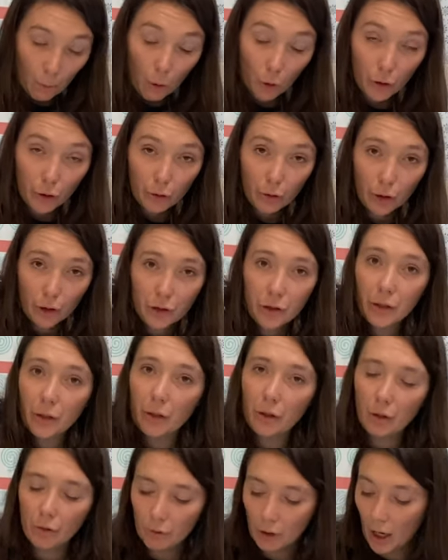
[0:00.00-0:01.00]
what you could do,
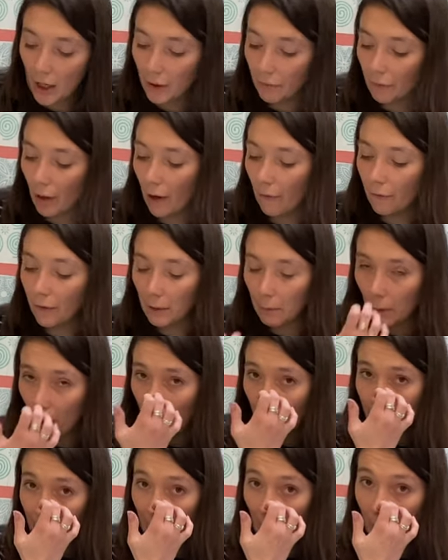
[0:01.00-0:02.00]
you could kind of roughly
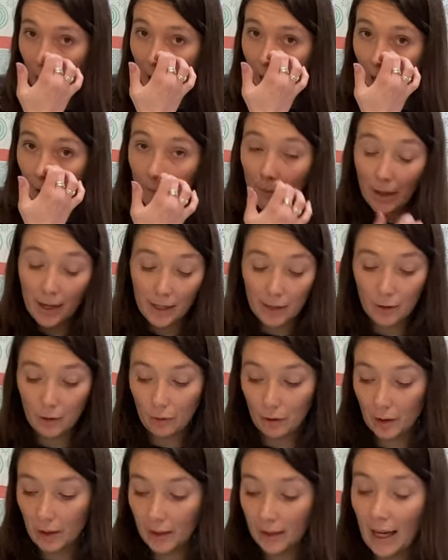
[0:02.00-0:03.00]
work out how many you're
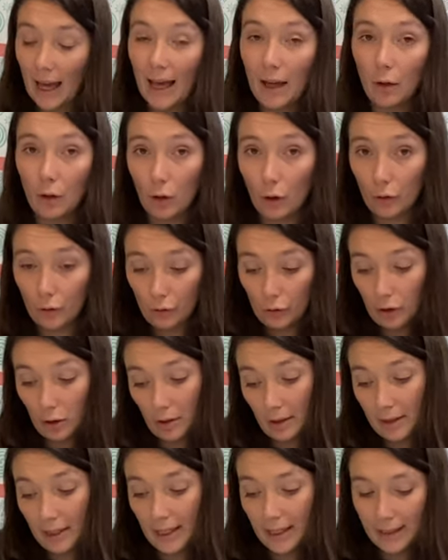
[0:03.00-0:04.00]
going to get onto
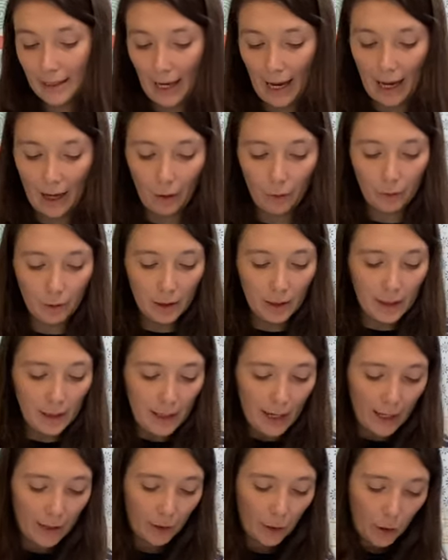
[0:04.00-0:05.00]
the tea towel
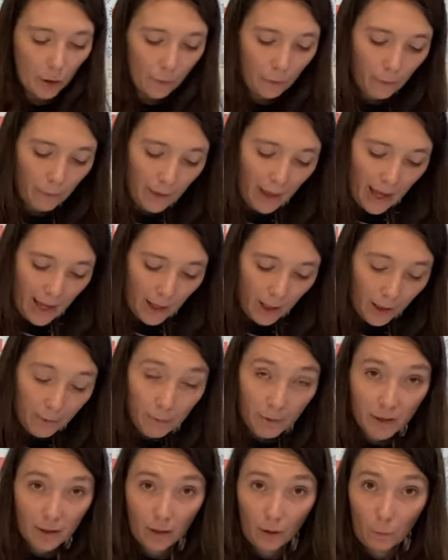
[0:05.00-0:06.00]
and go from there.
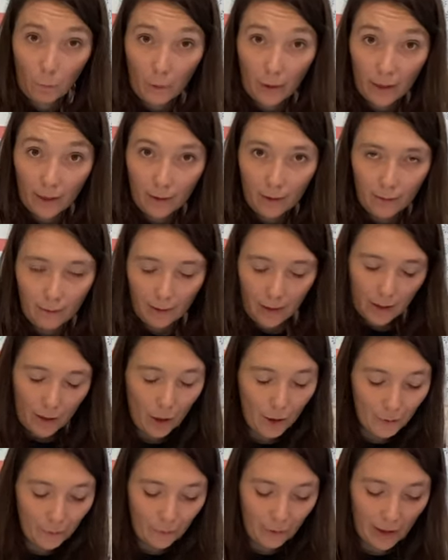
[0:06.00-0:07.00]
I'm just going to wing it and
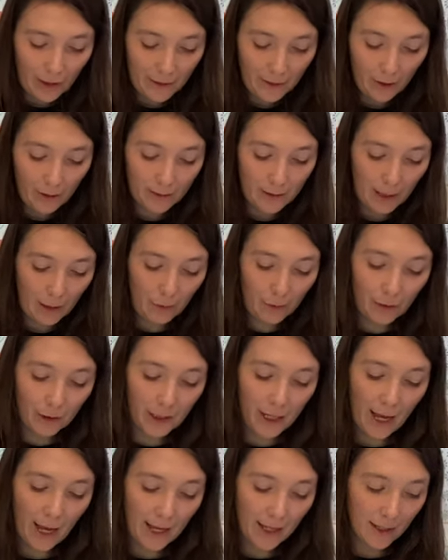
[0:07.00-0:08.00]
hopefully it turns out
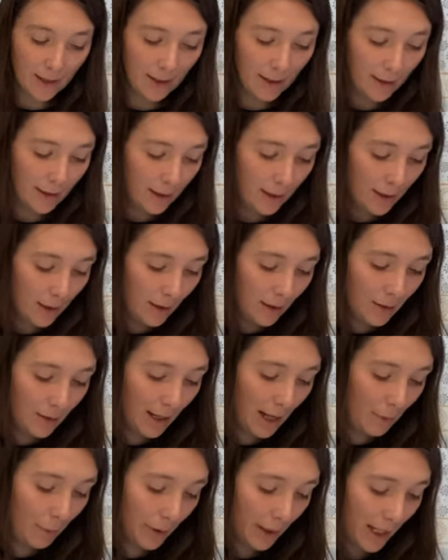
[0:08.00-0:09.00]
okay. So
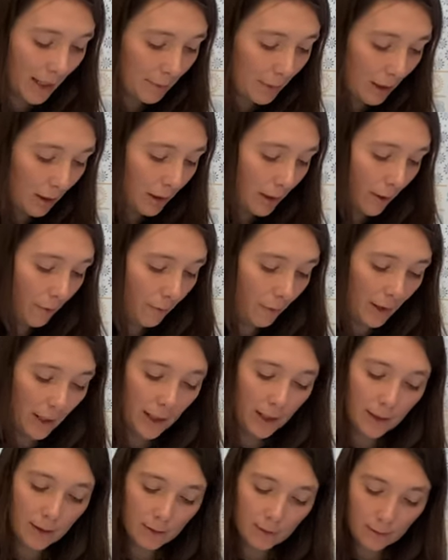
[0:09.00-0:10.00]
that one came out
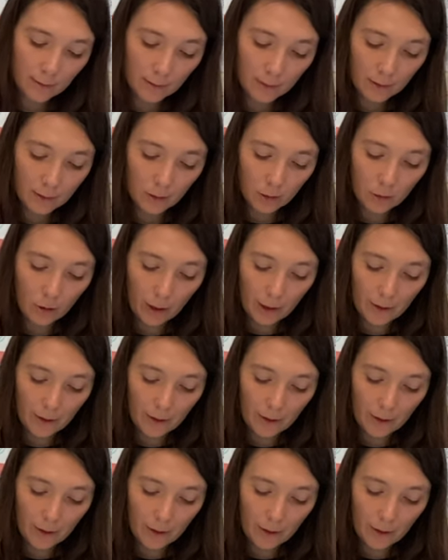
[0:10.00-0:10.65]
lovely. Let's try